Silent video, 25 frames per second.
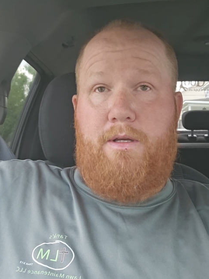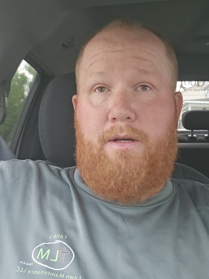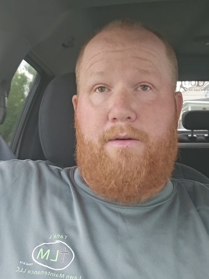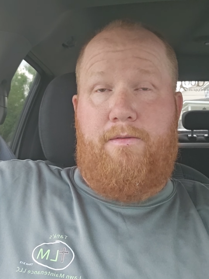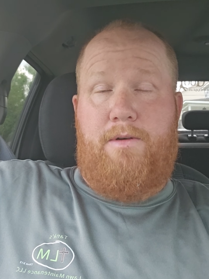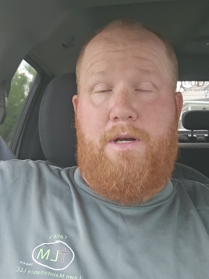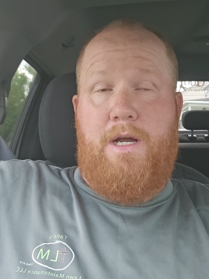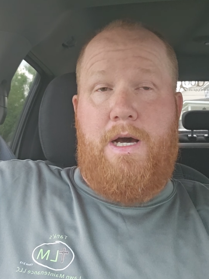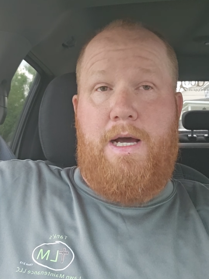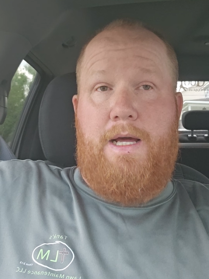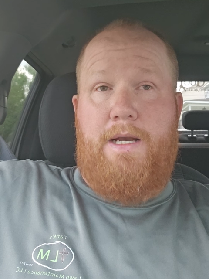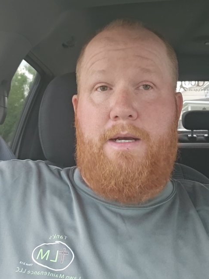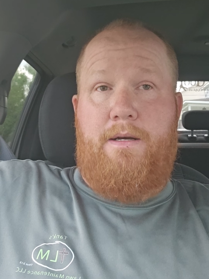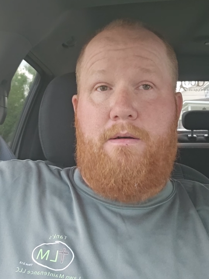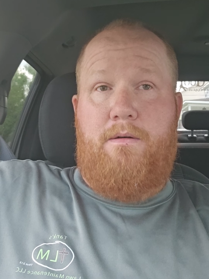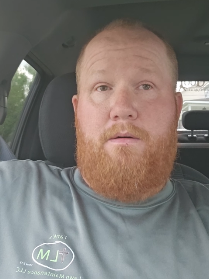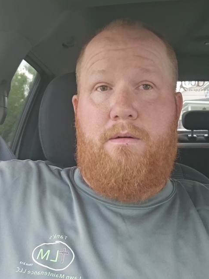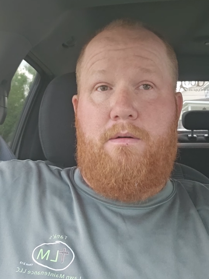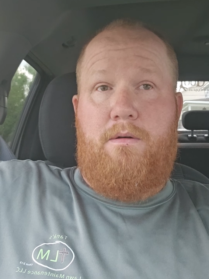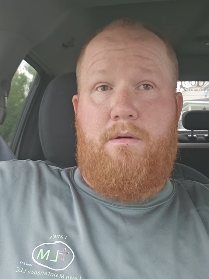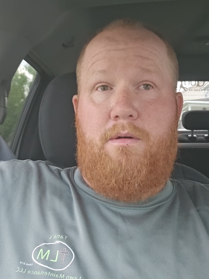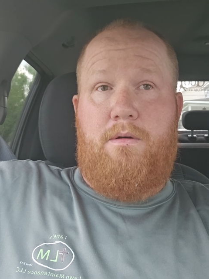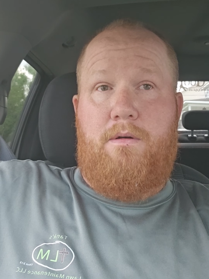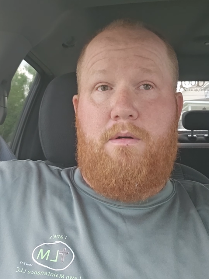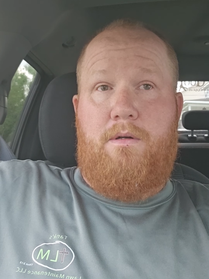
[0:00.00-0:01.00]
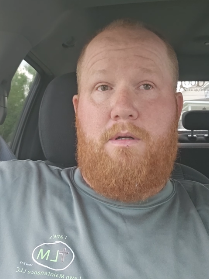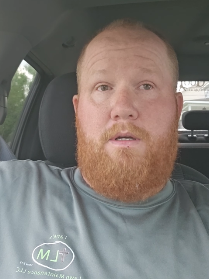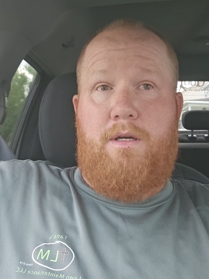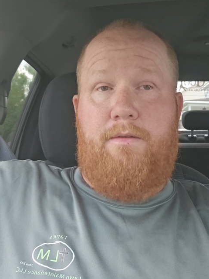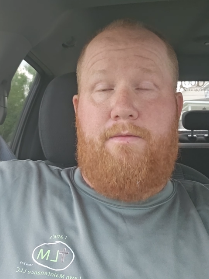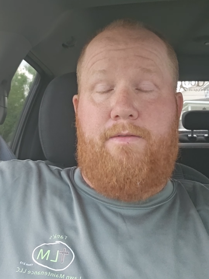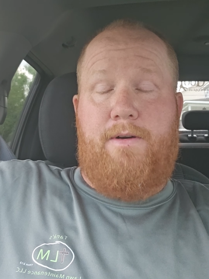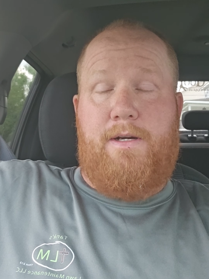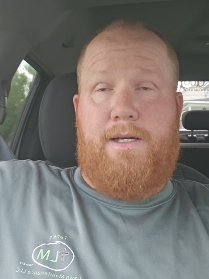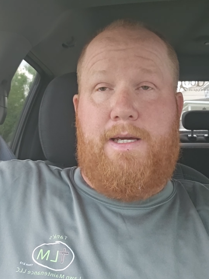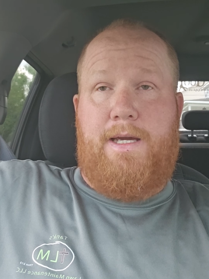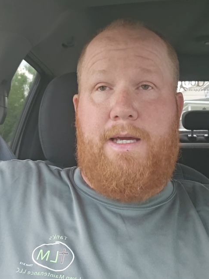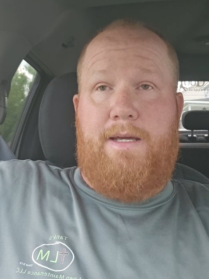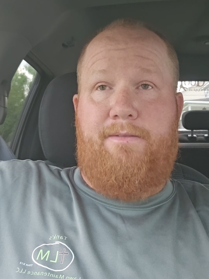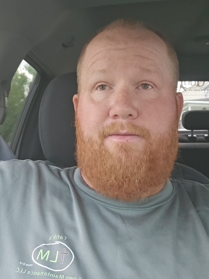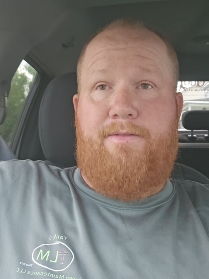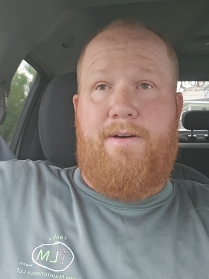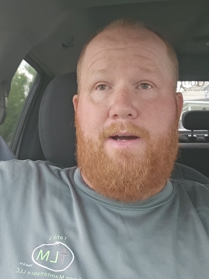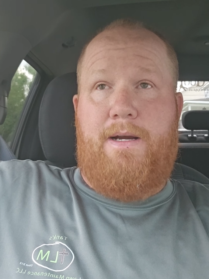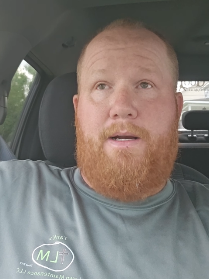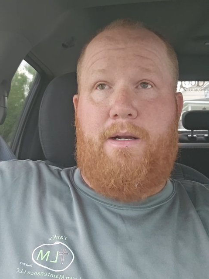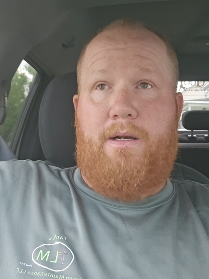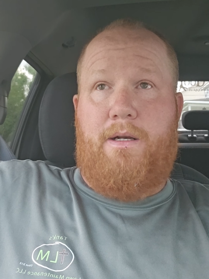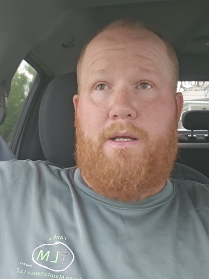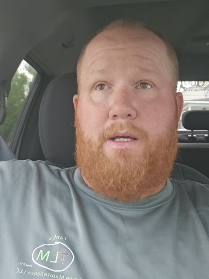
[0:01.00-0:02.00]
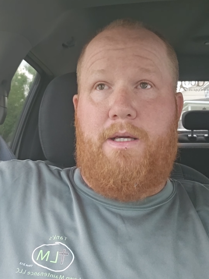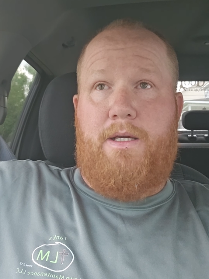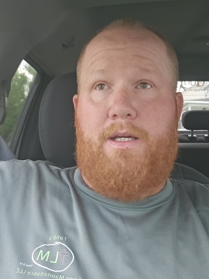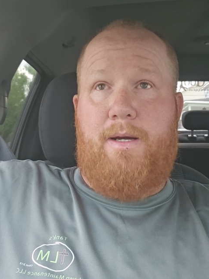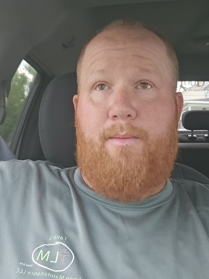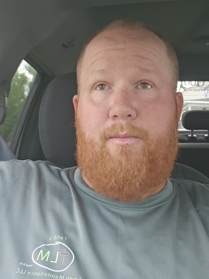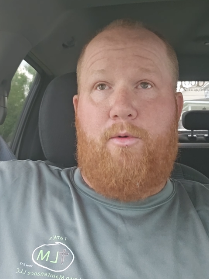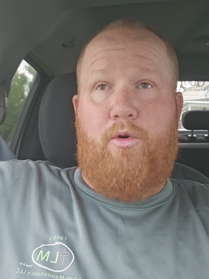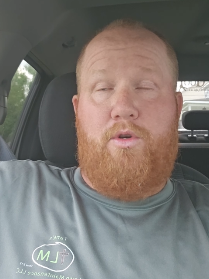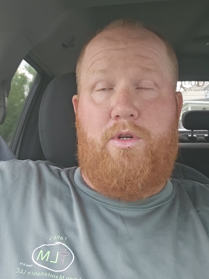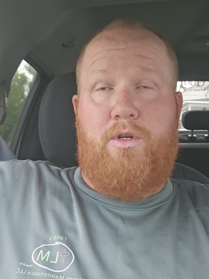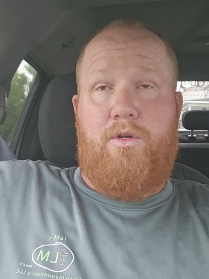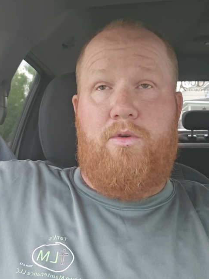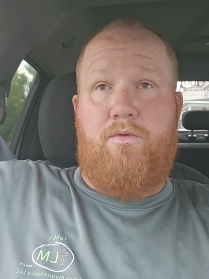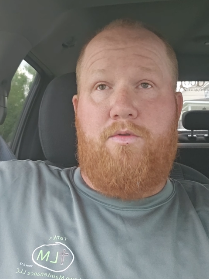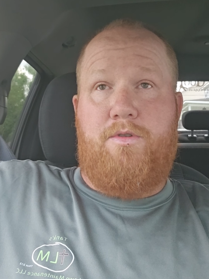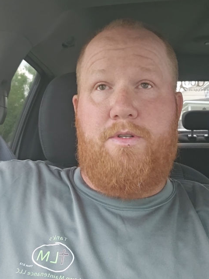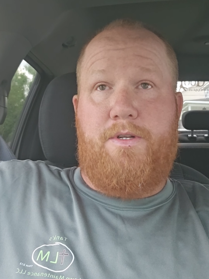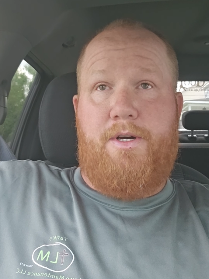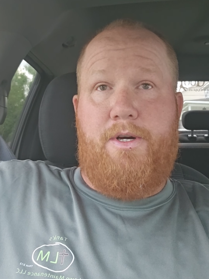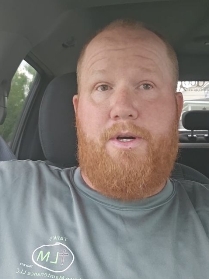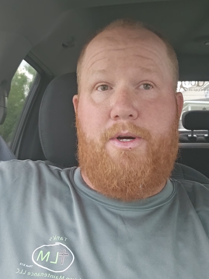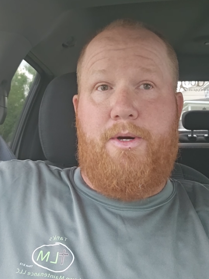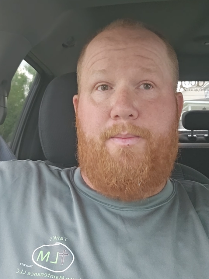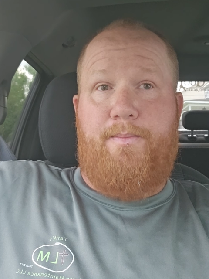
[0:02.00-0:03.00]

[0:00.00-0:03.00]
If not, if I can't find a leak, I'm gonna use